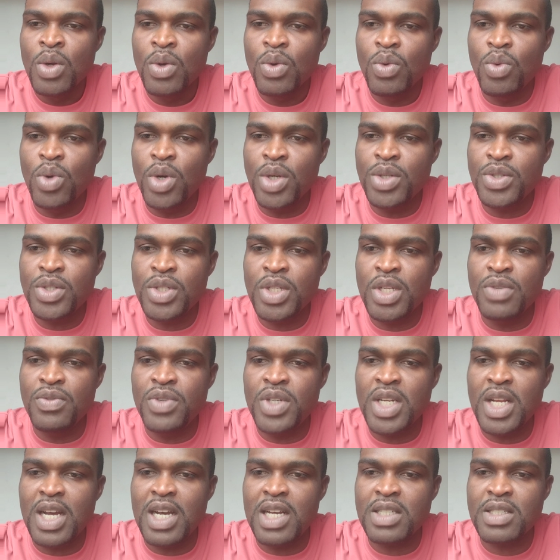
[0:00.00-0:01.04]
Once
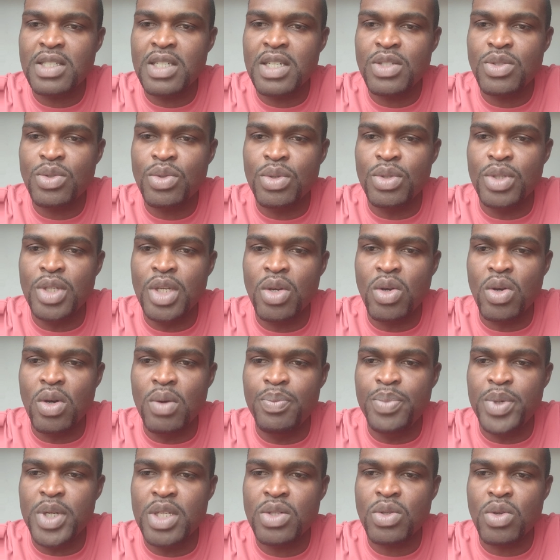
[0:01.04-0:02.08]
given access to the
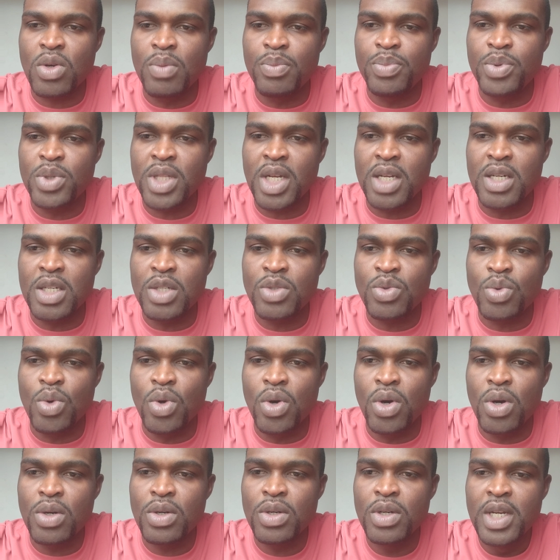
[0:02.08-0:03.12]
company's computer
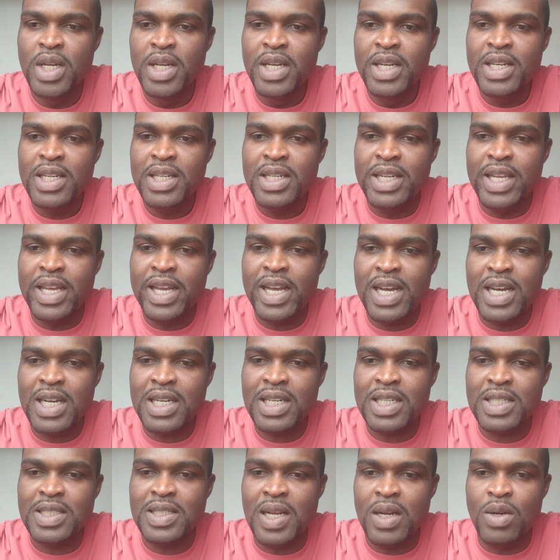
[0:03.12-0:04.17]
network, the
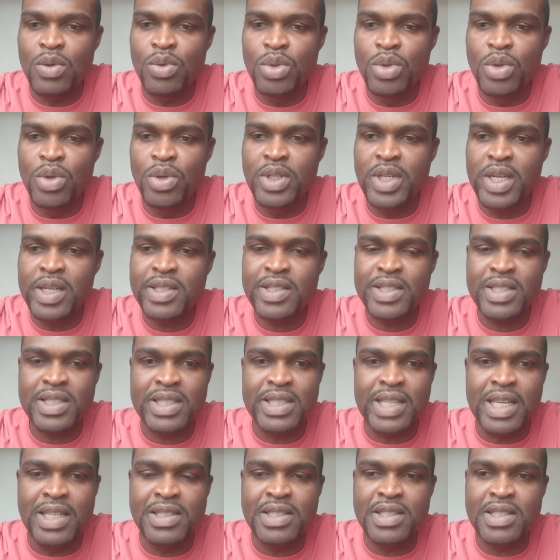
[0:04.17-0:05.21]
hacker downloaded
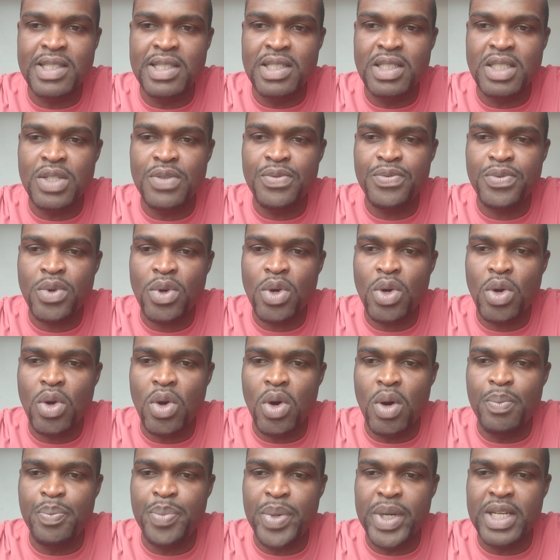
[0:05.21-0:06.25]
sensitive
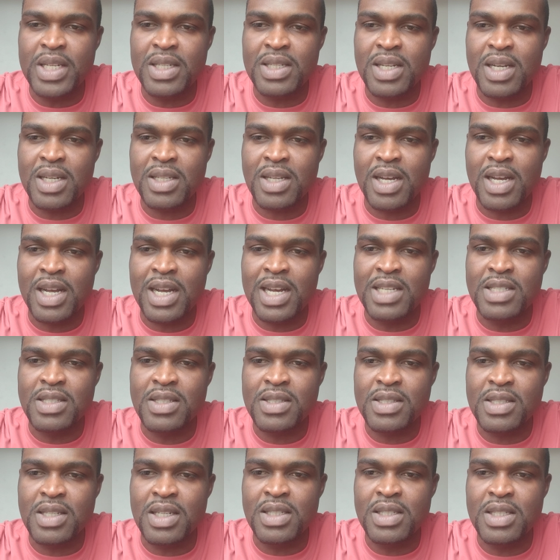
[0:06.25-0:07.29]
company data and
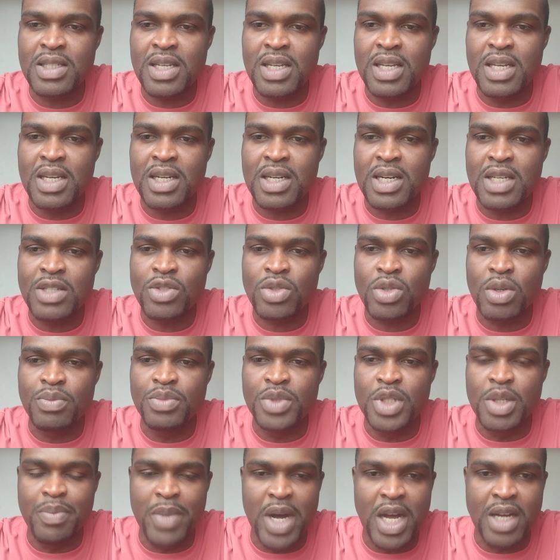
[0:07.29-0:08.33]
sent a
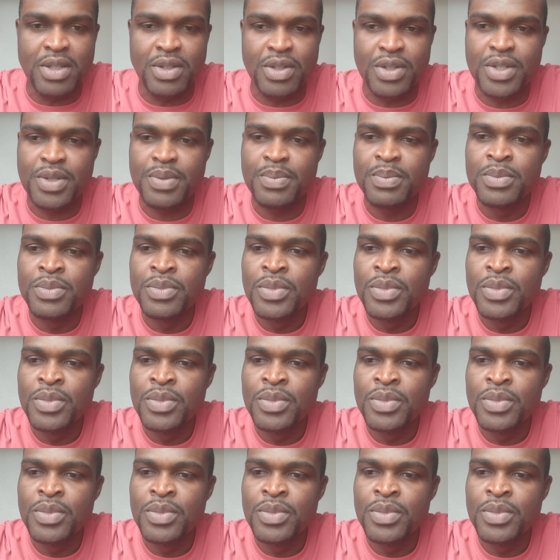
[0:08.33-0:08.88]
ransom demand.